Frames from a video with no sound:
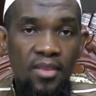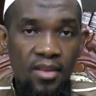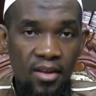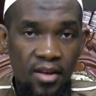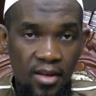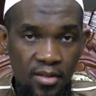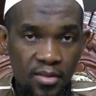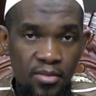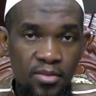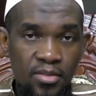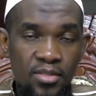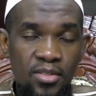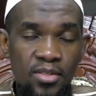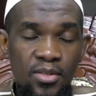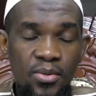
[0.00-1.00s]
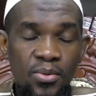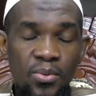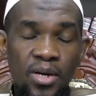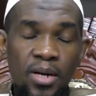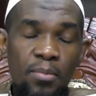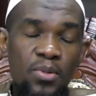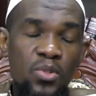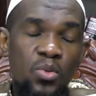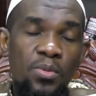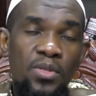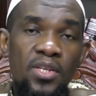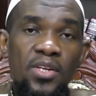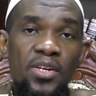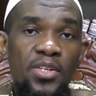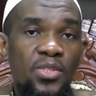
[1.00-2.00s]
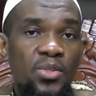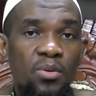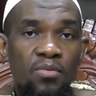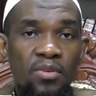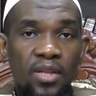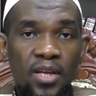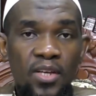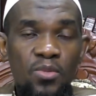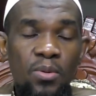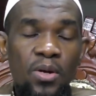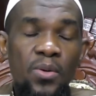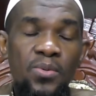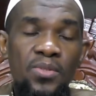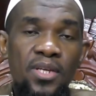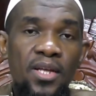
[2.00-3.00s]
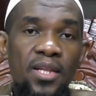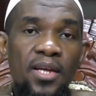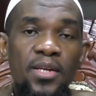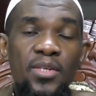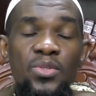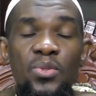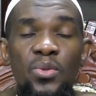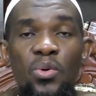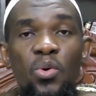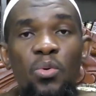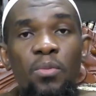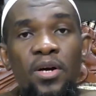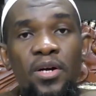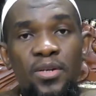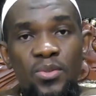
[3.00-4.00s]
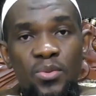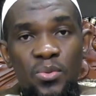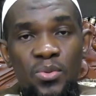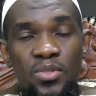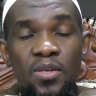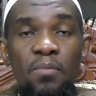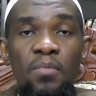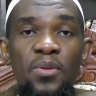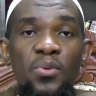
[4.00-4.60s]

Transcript: others who happen to be the creation of Allah subhanahu wa ta'ala is to go back to somebody